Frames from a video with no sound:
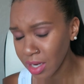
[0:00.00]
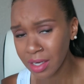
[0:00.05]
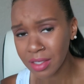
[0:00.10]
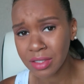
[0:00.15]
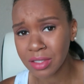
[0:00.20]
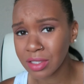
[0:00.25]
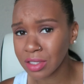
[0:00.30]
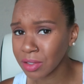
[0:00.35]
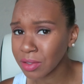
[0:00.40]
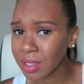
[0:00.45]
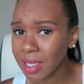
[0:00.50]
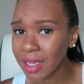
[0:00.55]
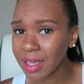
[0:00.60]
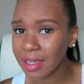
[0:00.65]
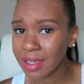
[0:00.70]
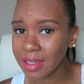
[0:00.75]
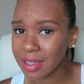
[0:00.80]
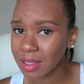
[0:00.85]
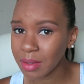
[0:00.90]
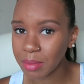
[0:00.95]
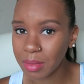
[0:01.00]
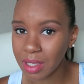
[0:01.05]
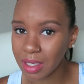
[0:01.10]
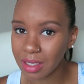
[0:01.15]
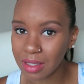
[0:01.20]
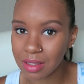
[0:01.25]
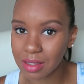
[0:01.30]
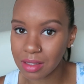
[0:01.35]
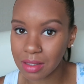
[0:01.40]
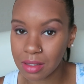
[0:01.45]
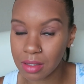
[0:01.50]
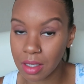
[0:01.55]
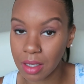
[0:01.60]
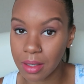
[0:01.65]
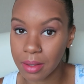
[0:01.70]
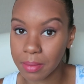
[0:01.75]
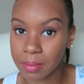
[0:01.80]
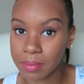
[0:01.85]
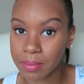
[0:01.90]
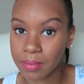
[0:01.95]
And I still can't eat meat at this
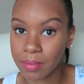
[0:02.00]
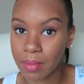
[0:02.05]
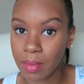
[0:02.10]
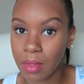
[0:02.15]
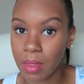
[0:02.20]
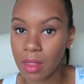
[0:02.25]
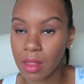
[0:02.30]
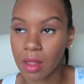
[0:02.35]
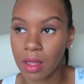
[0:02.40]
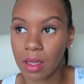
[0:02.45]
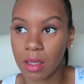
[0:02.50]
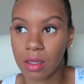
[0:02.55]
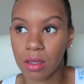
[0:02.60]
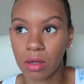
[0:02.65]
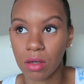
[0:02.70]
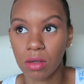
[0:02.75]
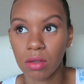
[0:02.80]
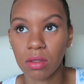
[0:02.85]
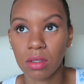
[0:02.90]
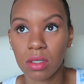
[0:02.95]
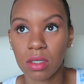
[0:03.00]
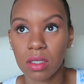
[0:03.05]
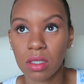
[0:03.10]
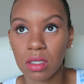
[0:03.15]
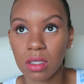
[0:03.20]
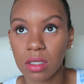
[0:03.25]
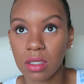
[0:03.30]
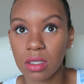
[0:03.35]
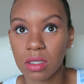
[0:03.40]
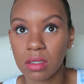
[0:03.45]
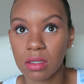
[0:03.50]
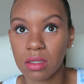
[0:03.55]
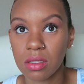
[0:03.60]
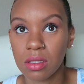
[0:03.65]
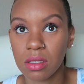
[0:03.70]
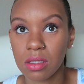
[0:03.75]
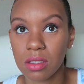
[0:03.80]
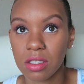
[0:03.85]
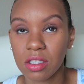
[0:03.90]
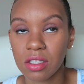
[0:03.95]
time. I can only eat
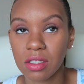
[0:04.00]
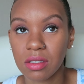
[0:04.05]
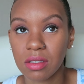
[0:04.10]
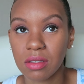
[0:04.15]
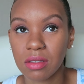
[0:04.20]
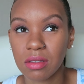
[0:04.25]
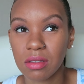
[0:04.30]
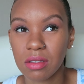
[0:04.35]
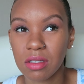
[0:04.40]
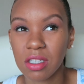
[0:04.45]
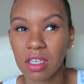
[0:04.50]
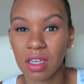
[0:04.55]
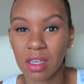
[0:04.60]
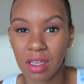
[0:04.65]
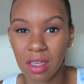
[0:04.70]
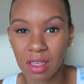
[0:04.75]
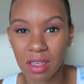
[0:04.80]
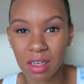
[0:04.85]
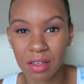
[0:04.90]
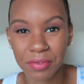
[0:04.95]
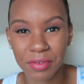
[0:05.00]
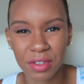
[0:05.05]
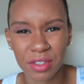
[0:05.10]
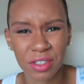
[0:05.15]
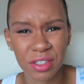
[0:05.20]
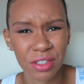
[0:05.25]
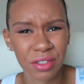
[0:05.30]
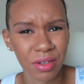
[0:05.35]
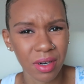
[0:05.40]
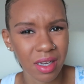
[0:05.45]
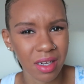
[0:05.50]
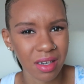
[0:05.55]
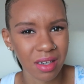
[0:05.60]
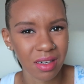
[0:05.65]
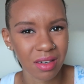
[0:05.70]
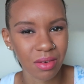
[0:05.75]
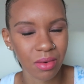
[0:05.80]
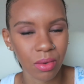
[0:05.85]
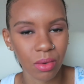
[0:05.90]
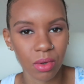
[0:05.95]
chicken if it's
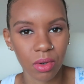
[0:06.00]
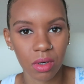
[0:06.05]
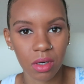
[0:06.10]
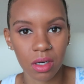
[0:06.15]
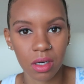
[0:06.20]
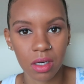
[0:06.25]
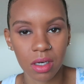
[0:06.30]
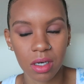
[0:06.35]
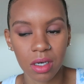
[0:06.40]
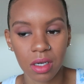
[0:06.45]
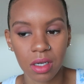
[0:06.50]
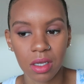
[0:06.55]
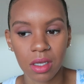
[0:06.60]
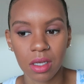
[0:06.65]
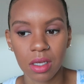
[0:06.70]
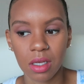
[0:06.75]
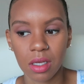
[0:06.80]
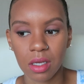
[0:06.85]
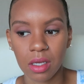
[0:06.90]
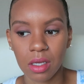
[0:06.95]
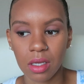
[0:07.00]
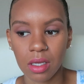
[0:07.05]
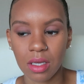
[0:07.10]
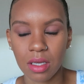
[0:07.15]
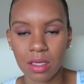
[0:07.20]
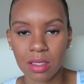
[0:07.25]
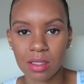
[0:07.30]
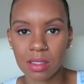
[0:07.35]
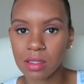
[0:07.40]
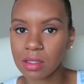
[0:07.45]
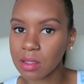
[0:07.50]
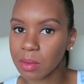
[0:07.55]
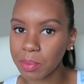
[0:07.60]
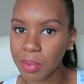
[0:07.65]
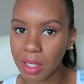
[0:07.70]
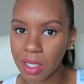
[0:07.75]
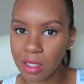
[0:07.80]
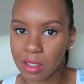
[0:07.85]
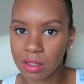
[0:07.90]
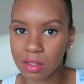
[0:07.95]
shredded, or it just
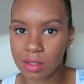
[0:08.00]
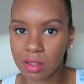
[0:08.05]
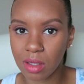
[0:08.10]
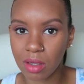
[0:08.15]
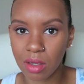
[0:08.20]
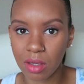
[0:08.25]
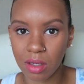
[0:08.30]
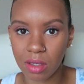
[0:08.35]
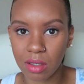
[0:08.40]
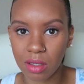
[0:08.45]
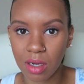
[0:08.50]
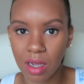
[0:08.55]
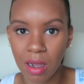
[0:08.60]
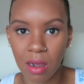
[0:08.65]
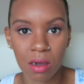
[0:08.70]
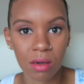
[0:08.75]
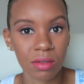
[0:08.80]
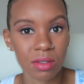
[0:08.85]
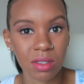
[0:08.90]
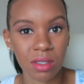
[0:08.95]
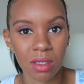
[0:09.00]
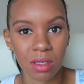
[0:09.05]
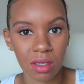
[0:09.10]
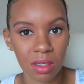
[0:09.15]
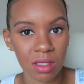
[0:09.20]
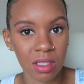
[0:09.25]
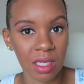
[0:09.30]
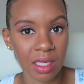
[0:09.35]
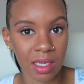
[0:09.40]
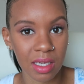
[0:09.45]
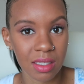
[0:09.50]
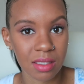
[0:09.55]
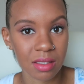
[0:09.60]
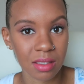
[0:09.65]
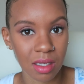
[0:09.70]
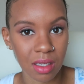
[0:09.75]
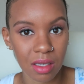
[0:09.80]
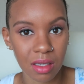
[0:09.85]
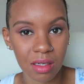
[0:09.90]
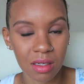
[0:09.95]
depends on how it's cooked. Like I
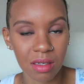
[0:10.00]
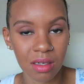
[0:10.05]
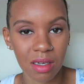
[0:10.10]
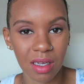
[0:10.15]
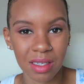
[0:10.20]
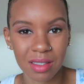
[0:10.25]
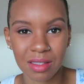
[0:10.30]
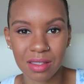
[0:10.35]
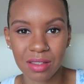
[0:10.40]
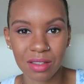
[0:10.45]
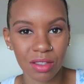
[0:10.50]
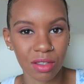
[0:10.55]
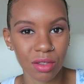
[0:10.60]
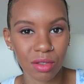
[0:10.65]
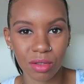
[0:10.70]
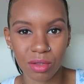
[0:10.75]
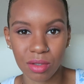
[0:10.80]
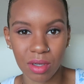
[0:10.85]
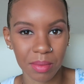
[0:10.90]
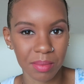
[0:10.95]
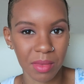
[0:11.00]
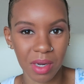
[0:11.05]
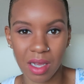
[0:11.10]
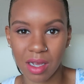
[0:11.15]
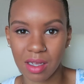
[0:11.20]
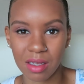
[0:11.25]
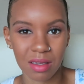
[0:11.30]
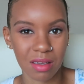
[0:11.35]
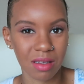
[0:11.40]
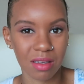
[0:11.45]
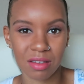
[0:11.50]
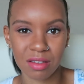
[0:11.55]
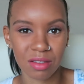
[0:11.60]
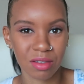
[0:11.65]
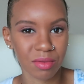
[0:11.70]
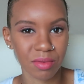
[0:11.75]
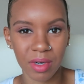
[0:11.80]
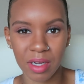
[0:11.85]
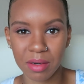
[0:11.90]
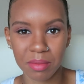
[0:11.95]
said, I'm not
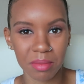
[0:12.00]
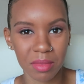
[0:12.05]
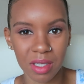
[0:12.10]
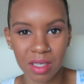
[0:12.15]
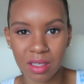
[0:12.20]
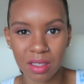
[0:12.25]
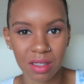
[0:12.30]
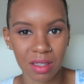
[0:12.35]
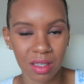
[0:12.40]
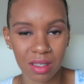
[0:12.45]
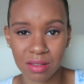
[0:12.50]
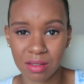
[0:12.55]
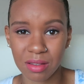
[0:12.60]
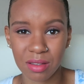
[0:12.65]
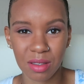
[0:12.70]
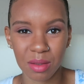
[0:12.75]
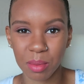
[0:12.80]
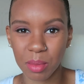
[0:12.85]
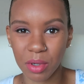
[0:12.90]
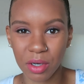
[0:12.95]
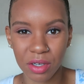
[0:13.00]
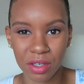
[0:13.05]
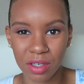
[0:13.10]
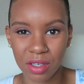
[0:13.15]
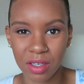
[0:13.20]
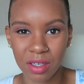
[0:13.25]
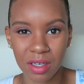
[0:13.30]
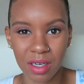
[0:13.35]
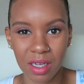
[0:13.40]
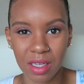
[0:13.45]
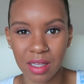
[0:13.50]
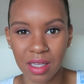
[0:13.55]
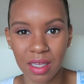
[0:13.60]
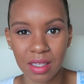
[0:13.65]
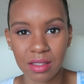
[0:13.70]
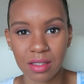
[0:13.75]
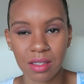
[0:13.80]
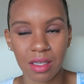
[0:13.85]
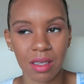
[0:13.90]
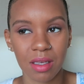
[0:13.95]
into red meat unless it's a burger, and
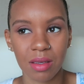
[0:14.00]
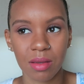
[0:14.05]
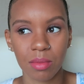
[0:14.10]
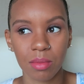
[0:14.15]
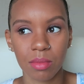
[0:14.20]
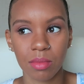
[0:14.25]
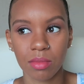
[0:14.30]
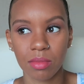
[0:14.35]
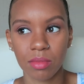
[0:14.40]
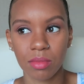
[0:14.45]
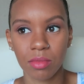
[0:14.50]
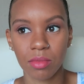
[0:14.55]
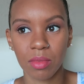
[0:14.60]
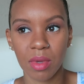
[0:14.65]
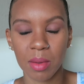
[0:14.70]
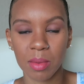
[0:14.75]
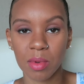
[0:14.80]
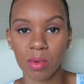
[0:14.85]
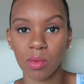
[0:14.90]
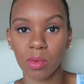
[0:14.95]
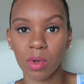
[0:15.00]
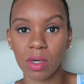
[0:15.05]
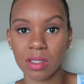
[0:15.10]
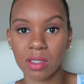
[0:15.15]
that's like maybe